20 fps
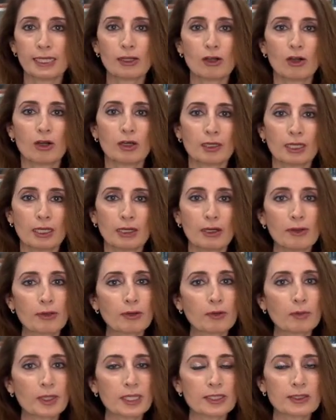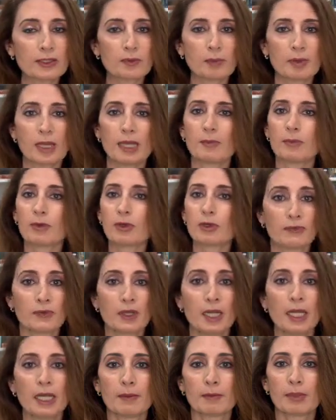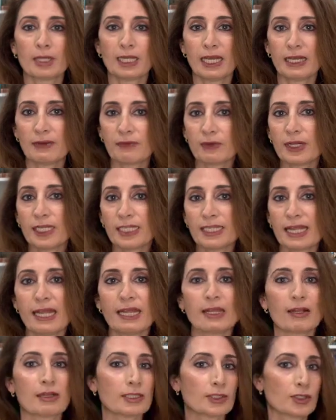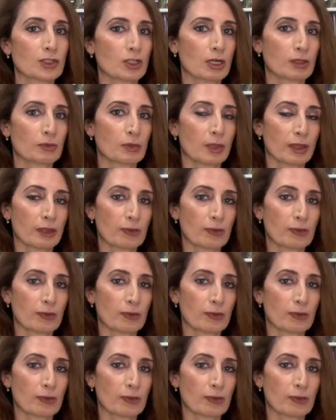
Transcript: on another piece of paper, but every day I start with a